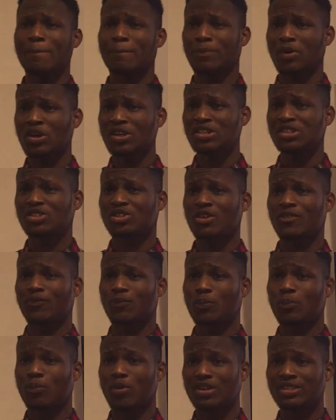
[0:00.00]
burdens of
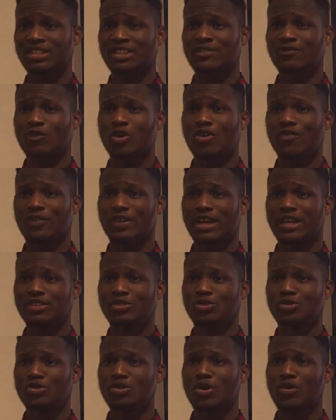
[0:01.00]
positive
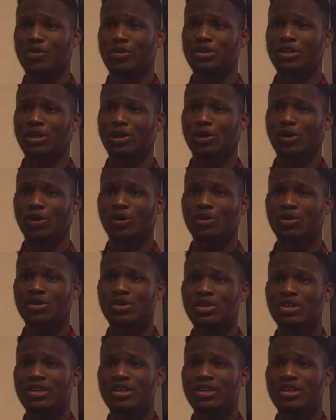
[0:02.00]
covenants do not run in law.